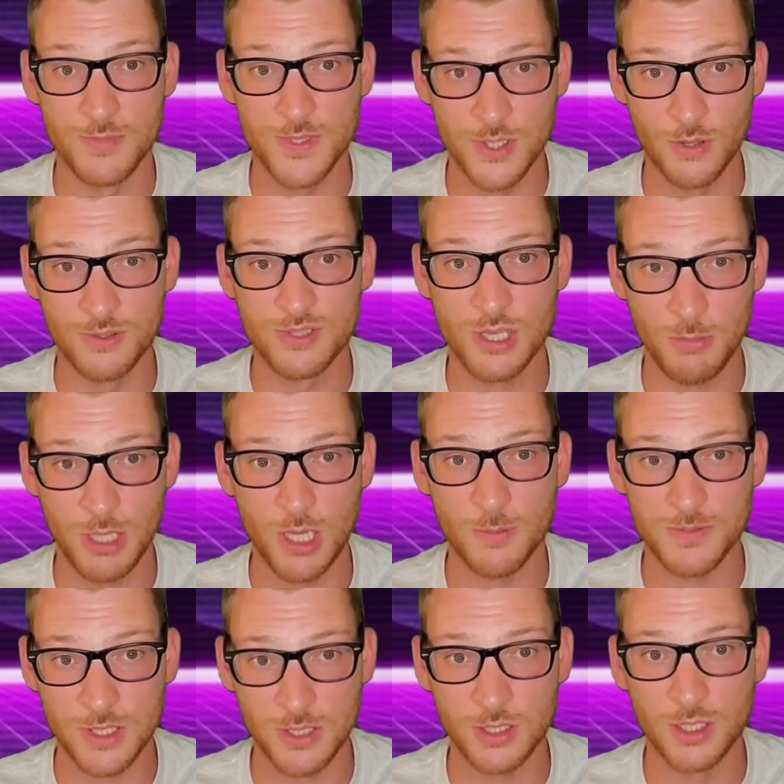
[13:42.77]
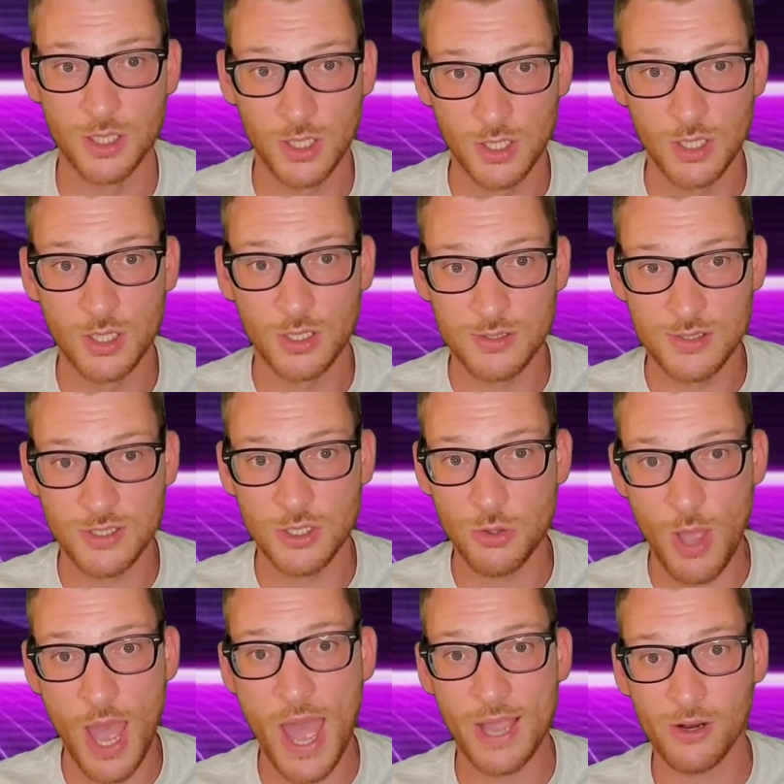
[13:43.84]
So it's gonna be up to you
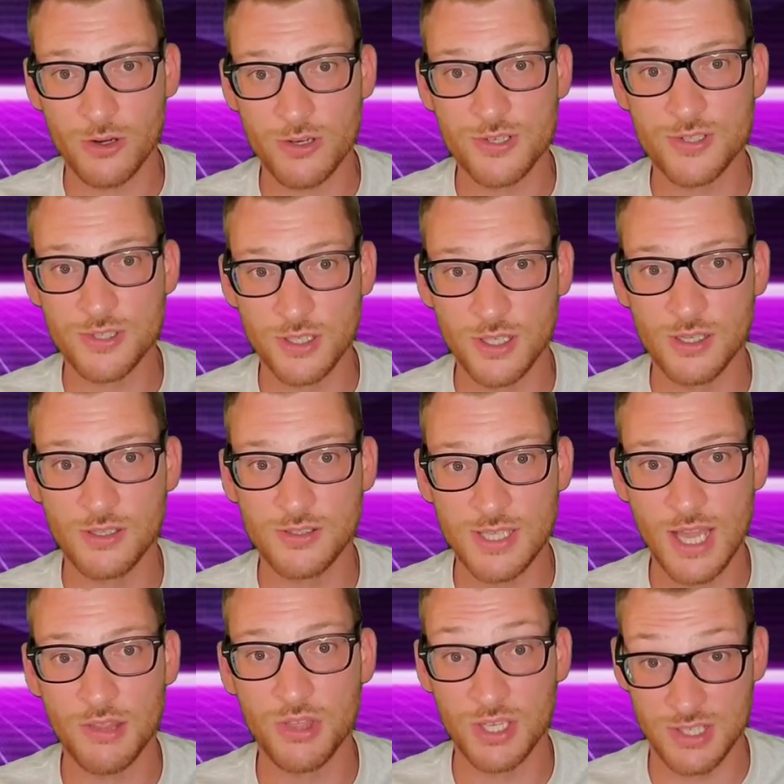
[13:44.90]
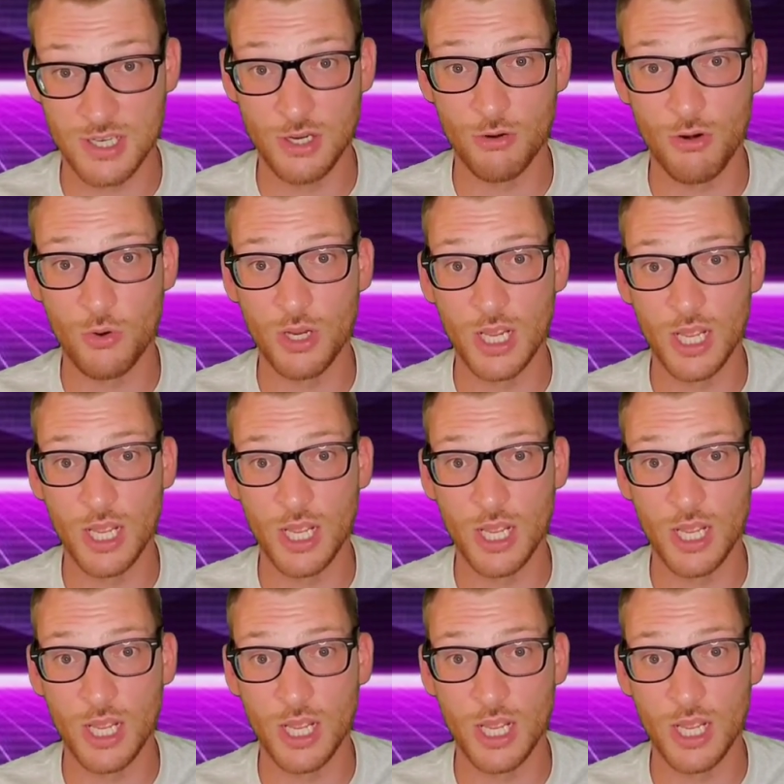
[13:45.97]
hackers to take things into your own